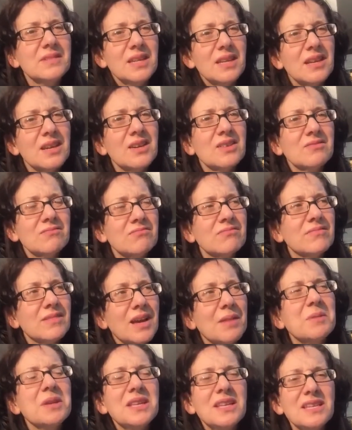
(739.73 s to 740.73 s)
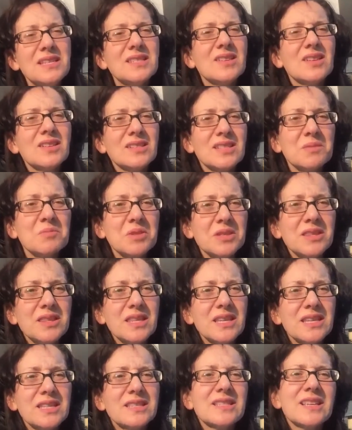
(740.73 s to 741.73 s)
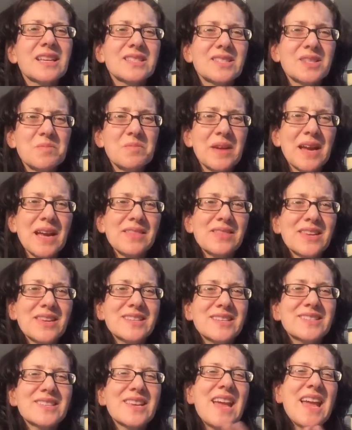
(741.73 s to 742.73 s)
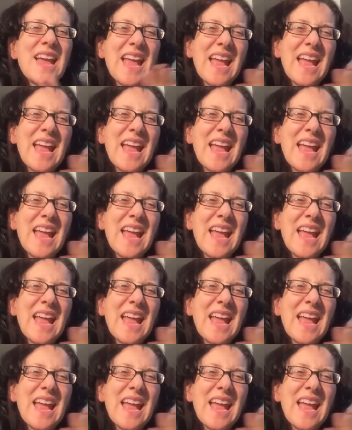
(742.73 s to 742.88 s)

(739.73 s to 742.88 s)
You know, I mean, he's done some good things and some bad things,